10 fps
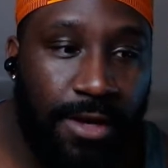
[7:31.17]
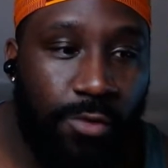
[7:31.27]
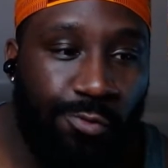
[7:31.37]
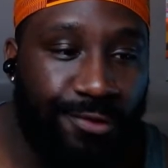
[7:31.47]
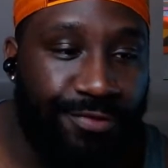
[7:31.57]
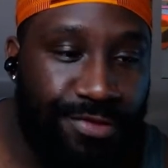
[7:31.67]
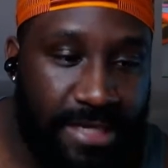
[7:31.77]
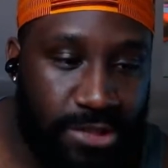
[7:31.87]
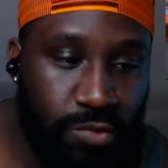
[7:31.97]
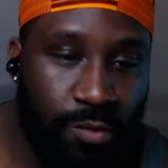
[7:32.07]
with
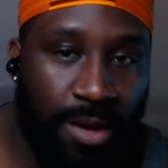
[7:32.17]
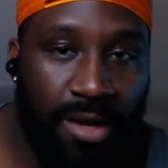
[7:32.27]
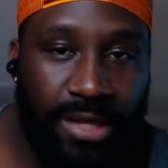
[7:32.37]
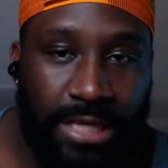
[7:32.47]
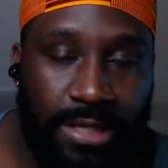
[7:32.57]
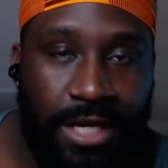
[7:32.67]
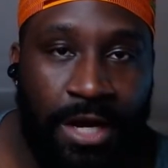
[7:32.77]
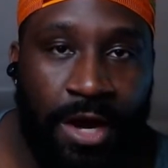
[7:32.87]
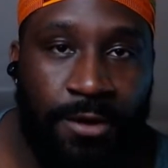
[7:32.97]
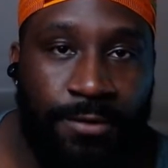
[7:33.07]
this one, you
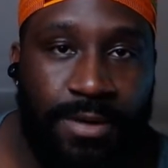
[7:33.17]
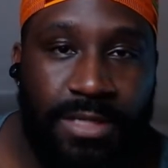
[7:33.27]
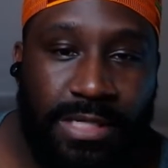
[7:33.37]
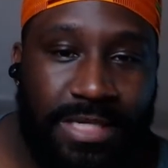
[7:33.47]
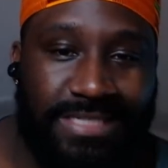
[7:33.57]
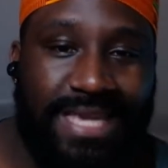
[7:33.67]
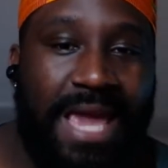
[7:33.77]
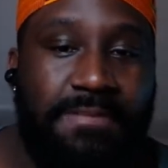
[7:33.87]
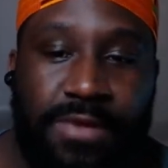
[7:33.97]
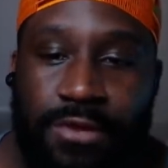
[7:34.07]
know, because
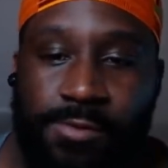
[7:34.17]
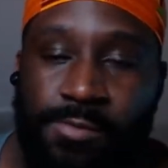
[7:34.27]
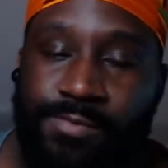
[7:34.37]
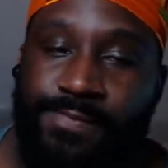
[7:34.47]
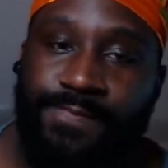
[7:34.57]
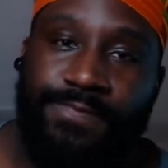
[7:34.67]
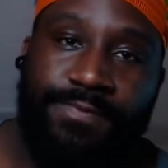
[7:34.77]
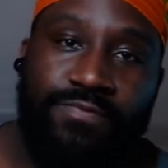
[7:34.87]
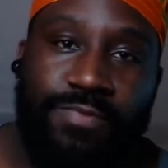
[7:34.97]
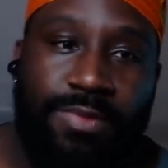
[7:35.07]
GameCube,
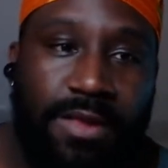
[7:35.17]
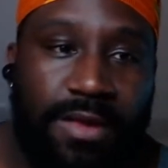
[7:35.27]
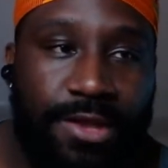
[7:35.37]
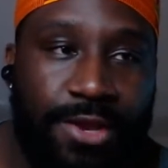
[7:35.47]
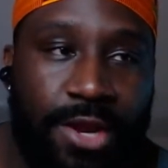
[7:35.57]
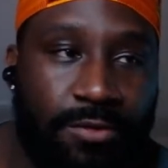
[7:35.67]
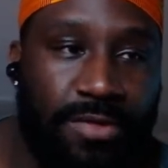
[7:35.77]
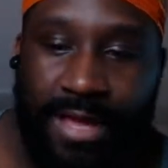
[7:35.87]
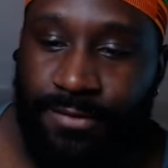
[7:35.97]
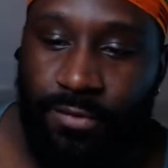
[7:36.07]
you know,
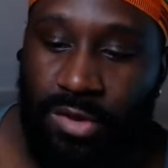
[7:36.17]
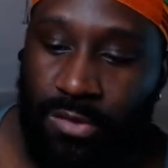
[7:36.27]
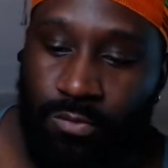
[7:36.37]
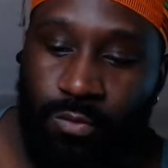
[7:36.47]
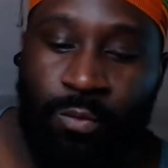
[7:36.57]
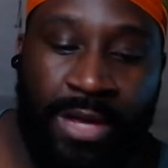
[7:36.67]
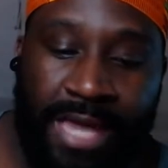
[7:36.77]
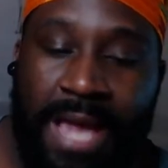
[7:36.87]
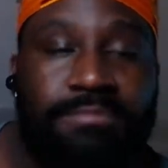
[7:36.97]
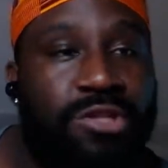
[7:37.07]
like when
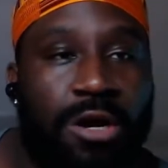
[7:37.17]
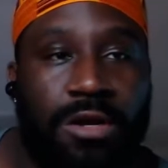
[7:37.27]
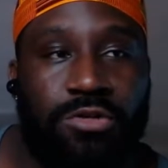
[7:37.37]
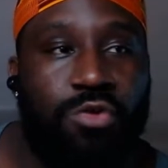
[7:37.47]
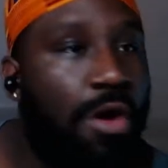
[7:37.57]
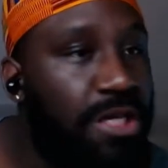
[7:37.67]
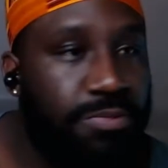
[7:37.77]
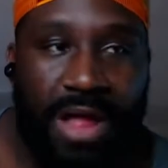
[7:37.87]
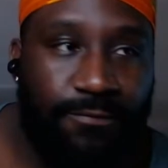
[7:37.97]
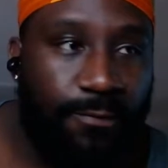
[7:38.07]
games are
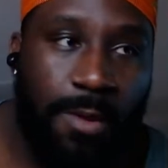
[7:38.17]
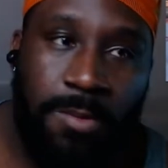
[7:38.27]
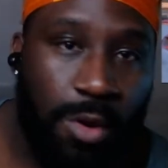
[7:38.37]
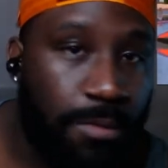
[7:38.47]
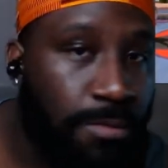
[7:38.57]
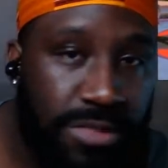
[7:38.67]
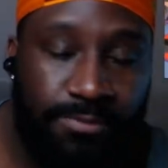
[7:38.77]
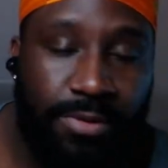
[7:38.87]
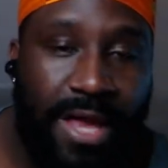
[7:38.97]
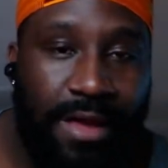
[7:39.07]
cross-platform or
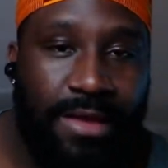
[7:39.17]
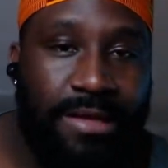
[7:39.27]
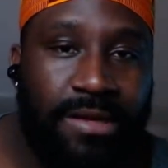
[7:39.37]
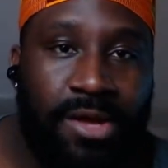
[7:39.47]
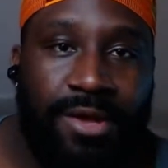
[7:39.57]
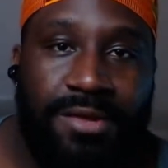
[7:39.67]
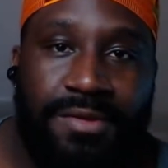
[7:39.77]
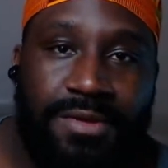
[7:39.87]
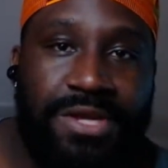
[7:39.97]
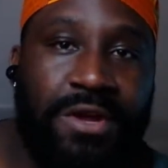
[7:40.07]
multi-plat,
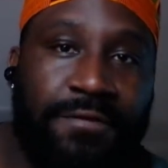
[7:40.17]
you know,